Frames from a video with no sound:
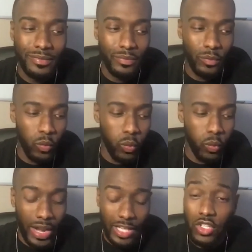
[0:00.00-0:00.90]

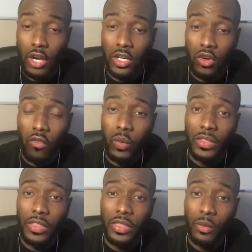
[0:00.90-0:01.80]
When I started off
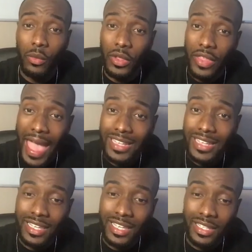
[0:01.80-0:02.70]
with
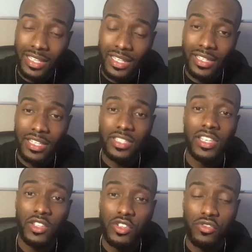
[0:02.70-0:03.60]
acting in this
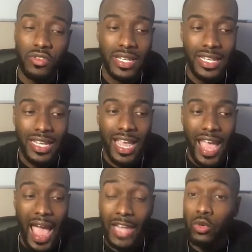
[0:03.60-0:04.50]
industry,
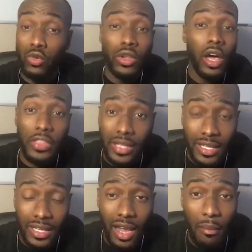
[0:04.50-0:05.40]
I knew
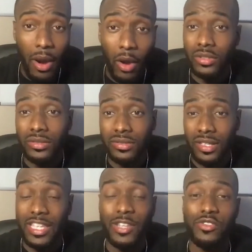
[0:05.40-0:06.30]
nothing about
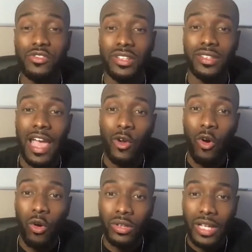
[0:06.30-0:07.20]
the industry at
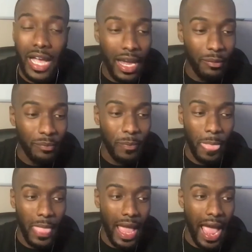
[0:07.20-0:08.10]
all.
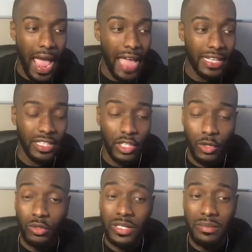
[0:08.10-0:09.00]
I had
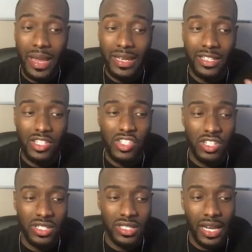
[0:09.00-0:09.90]
literally made a
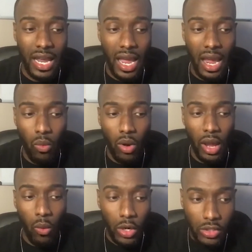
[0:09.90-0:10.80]
decision that I
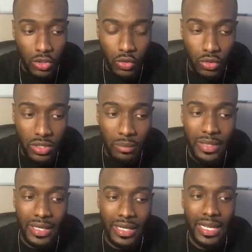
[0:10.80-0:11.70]
wanted to do
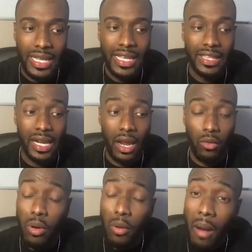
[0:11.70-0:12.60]
something, that I would
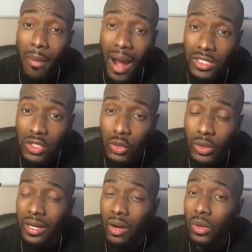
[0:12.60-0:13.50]
put my mind to it,
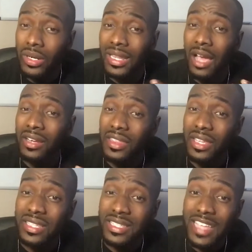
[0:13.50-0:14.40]
and I wouldn't allow
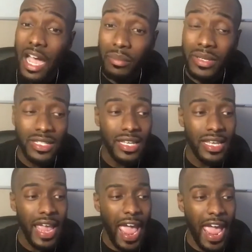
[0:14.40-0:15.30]
anything to stop me.
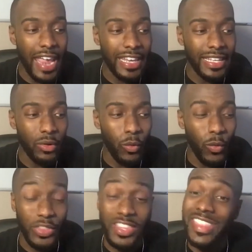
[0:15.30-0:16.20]
And
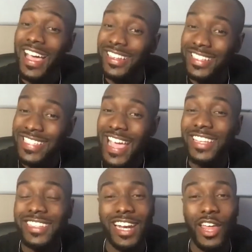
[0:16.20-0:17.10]
with the
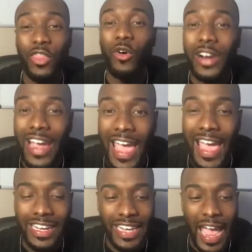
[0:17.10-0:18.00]
talent that I thought I
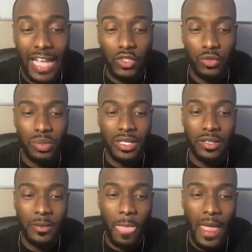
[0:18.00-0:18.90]
had, it had to
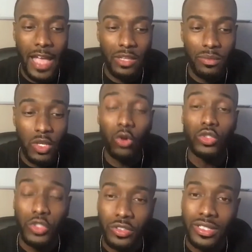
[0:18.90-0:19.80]
be
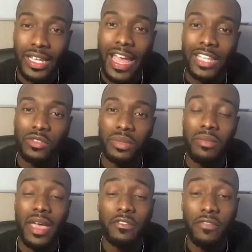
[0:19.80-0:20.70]
cultured, it had to be
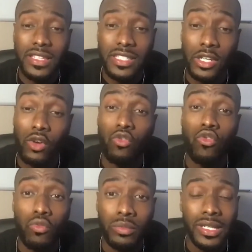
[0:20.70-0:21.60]
manifested and
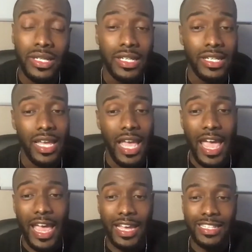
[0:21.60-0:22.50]
groomed,
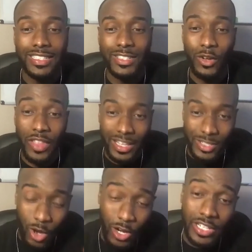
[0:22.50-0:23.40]
and you know that
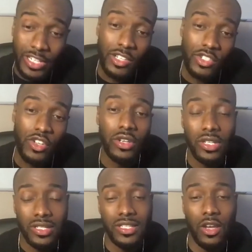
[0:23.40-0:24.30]
started in a journey
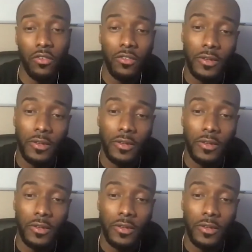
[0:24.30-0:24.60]
in itself.